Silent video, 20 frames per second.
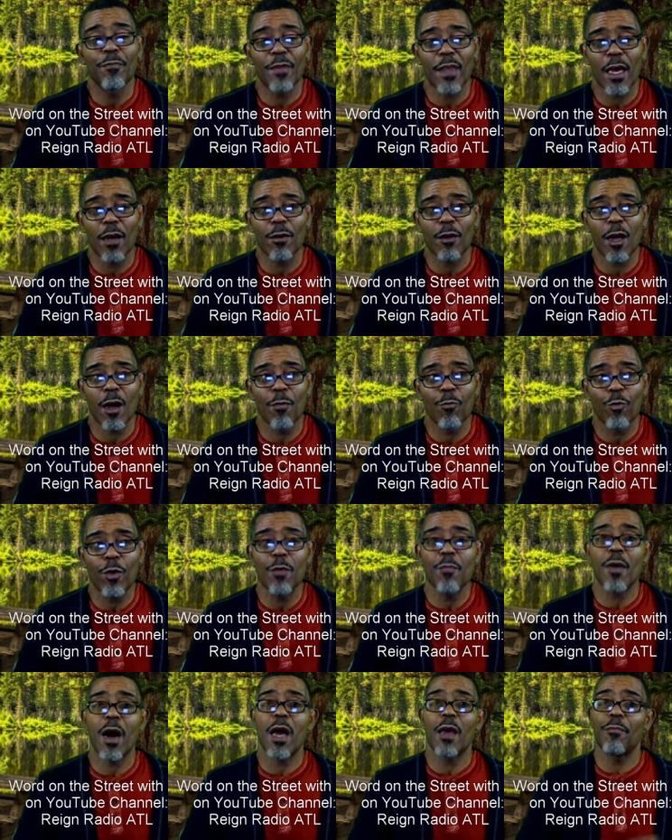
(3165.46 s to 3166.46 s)
that um,
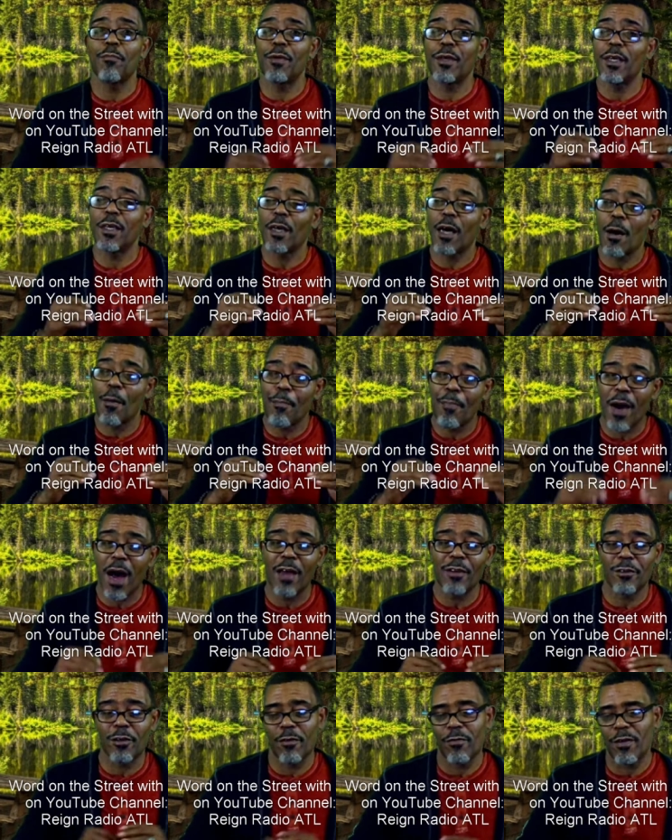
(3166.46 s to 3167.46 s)
we might be a
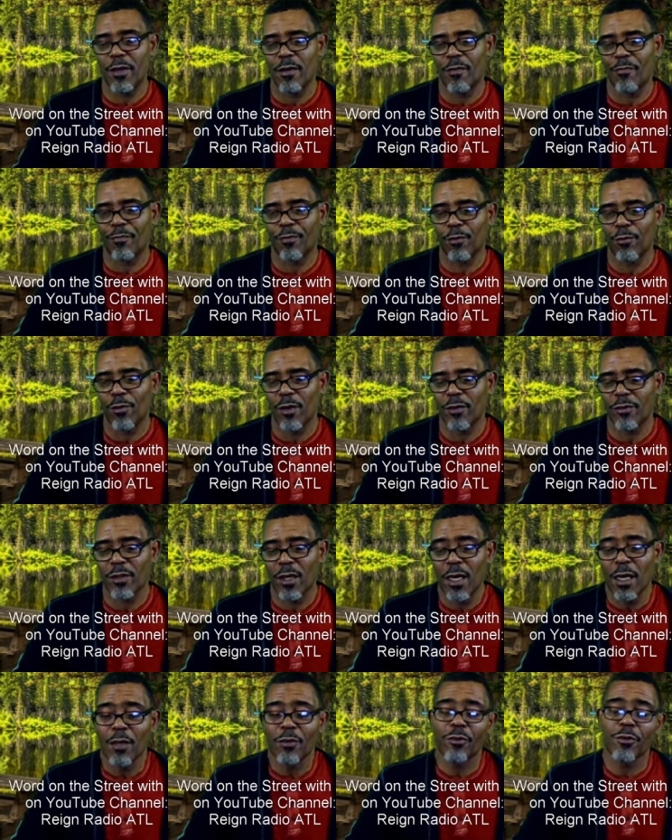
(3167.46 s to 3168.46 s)
positive influence